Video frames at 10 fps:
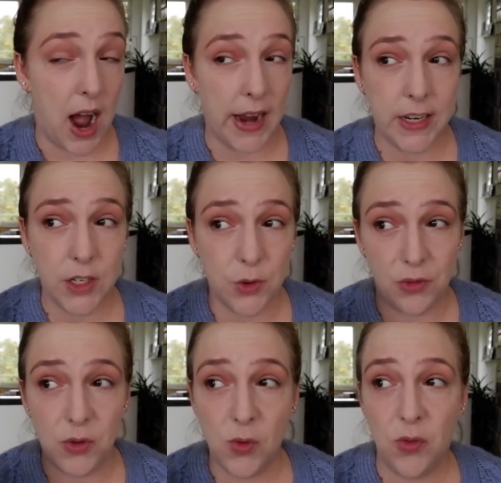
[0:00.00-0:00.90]
I can do a
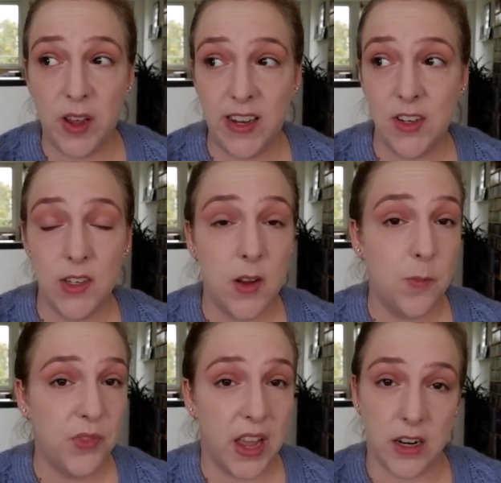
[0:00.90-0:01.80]
full face
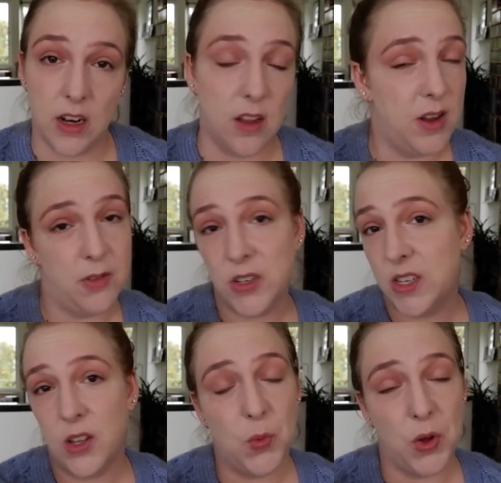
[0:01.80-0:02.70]
and I love every
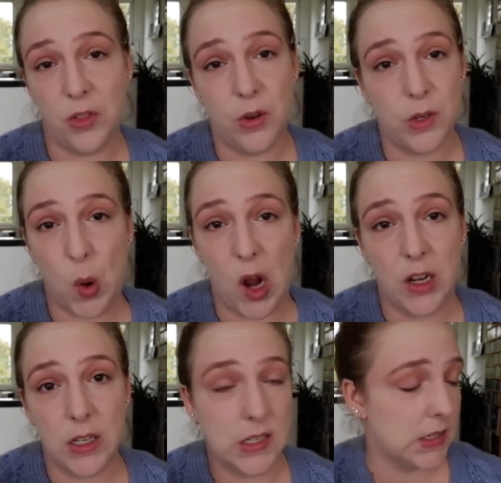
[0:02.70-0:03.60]
single one of those
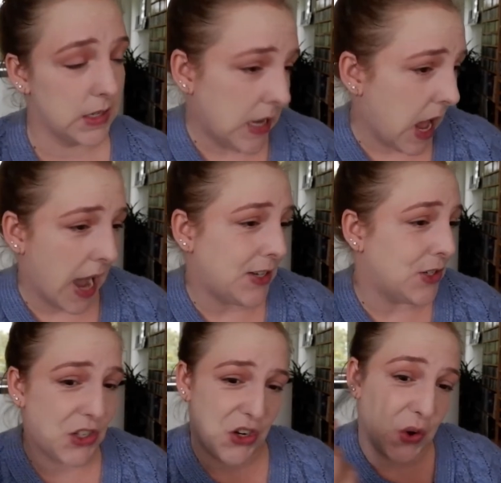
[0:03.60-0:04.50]
products. I
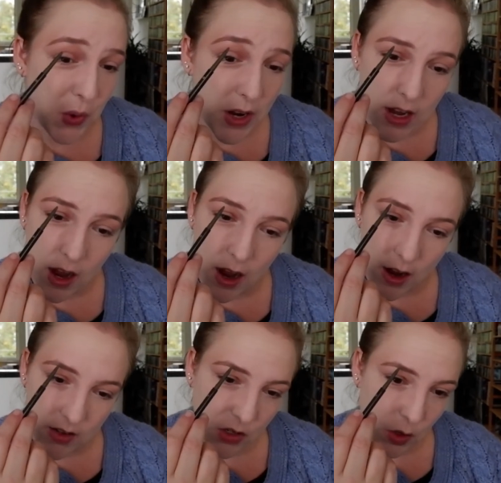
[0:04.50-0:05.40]
just do.
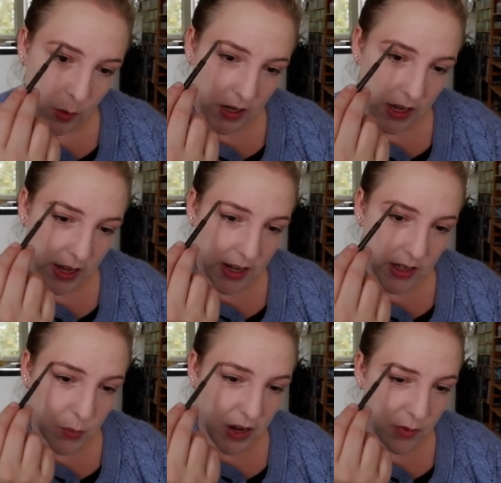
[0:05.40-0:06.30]
Uh, so Urban Decay
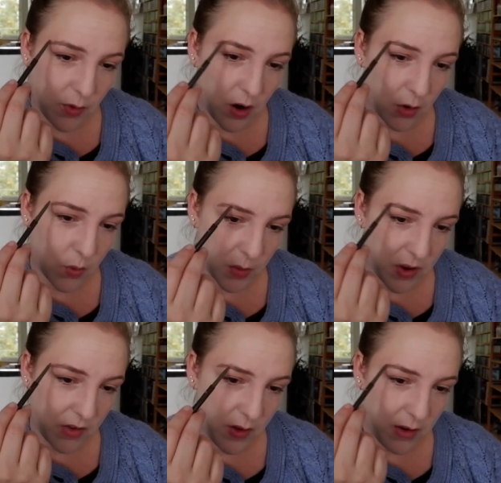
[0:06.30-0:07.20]
is by far one of
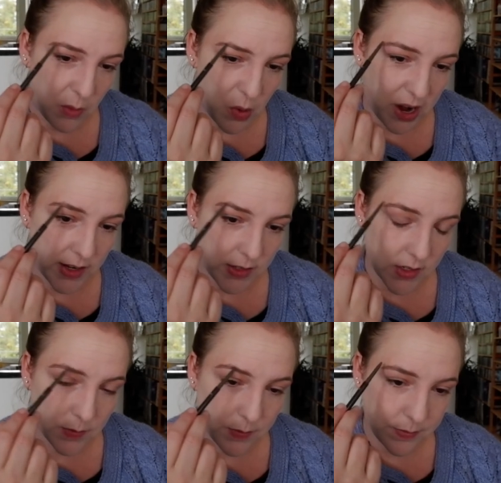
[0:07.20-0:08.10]
my favorite brands.